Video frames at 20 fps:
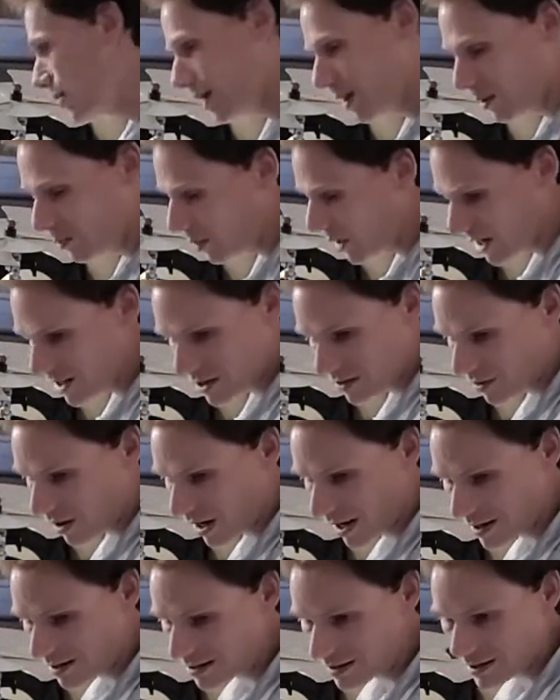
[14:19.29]
one of the best
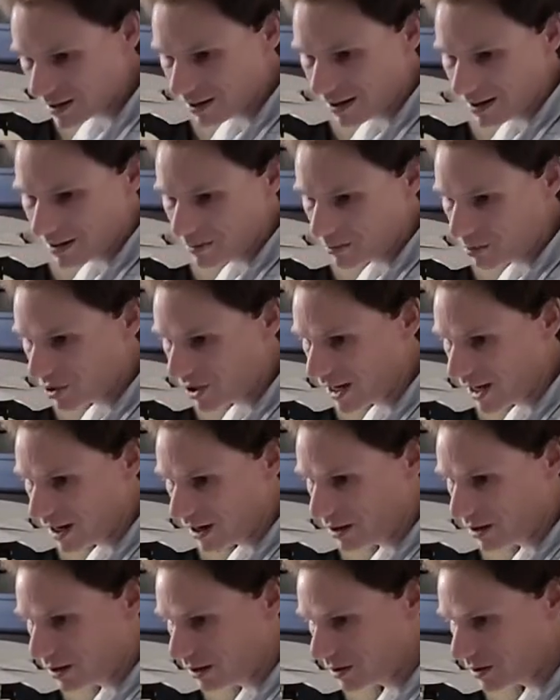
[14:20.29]
rides on
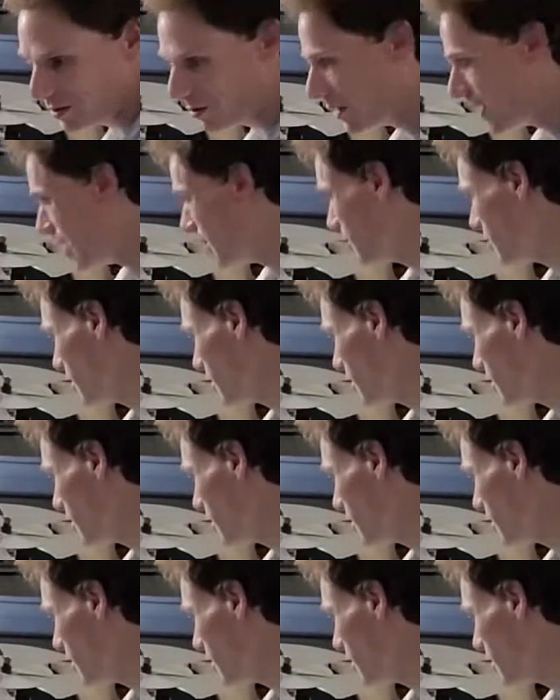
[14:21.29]
planet Earth, in my